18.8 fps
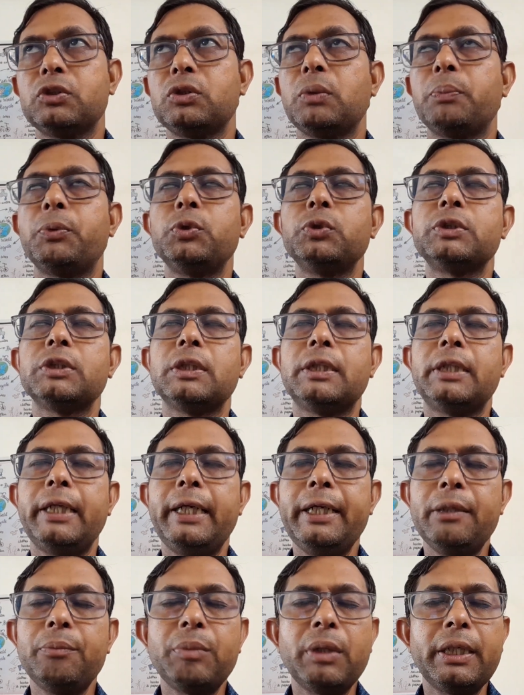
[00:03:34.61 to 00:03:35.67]
suppose a
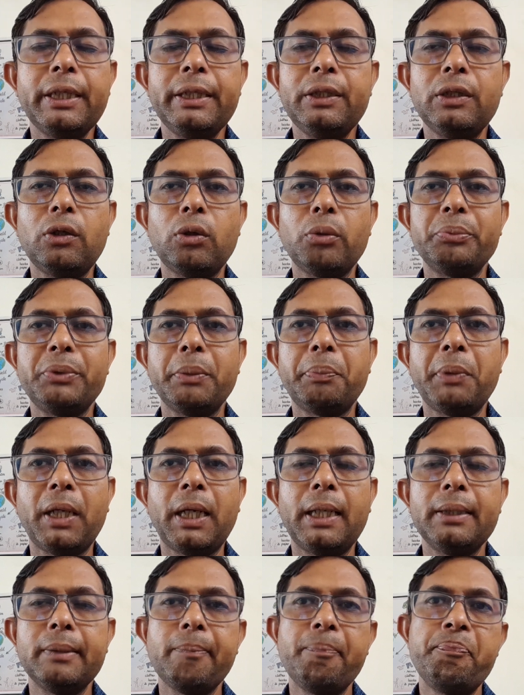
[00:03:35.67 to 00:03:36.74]
dead material of the
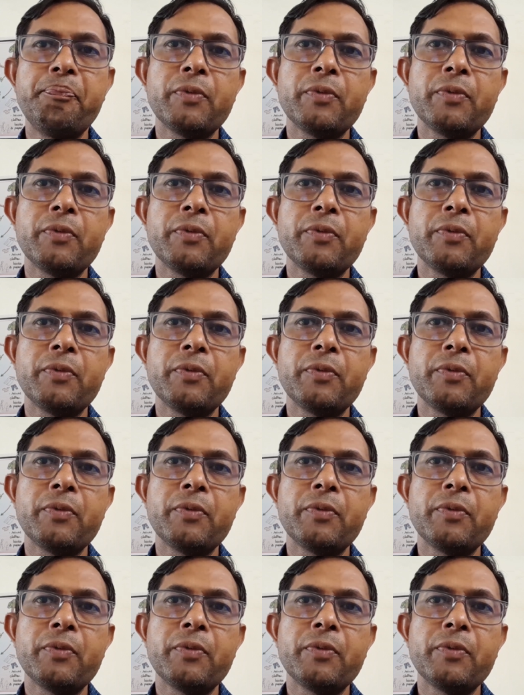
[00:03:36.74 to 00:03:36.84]
plant.